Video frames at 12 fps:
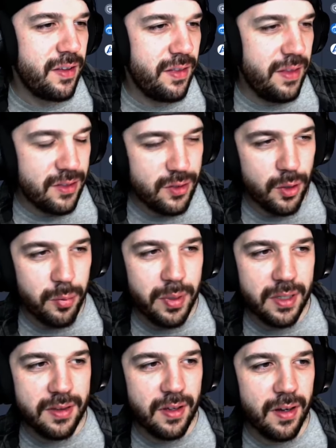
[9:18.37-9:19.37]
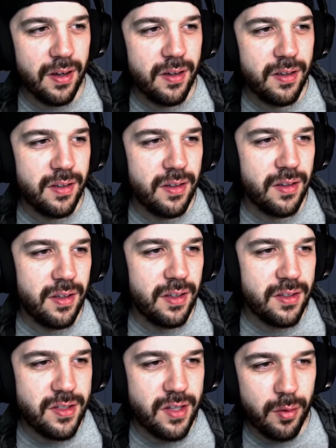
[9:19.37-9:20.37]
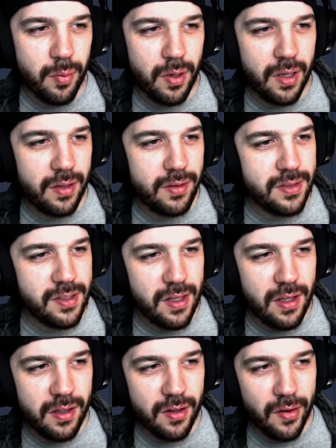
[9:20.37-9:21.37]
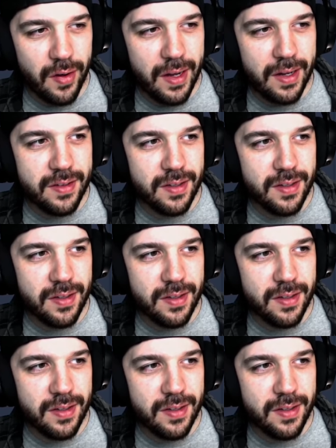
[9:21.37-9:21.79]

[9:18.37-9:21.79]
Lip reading: That's a good pick there. Saquon, Zeke, all right.